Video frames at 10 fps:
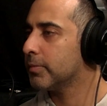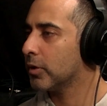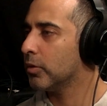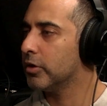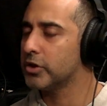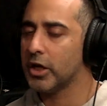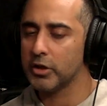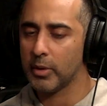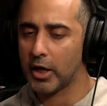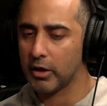Bitcoiners,
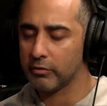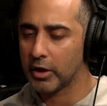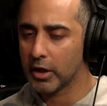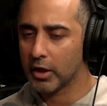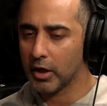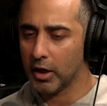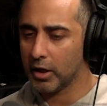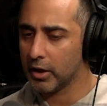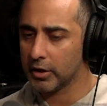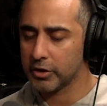and you have,
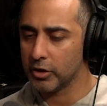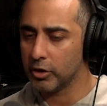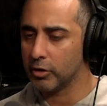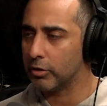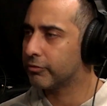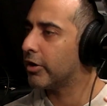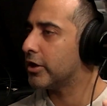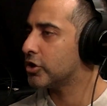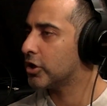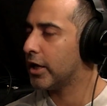
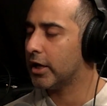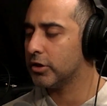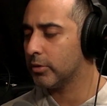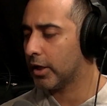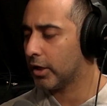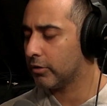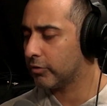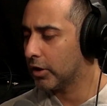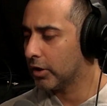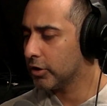French, and you
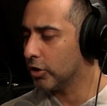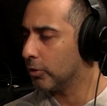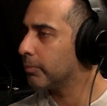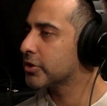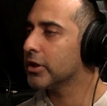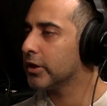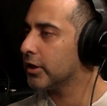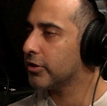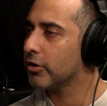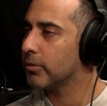have,
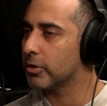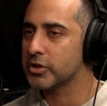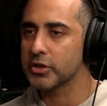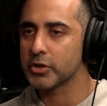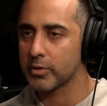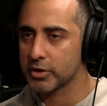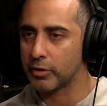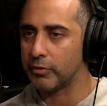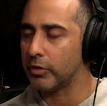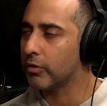Brazilian Ethereumers, and so on and
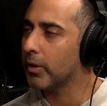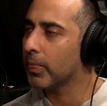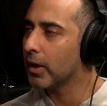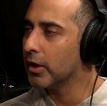so forth, right?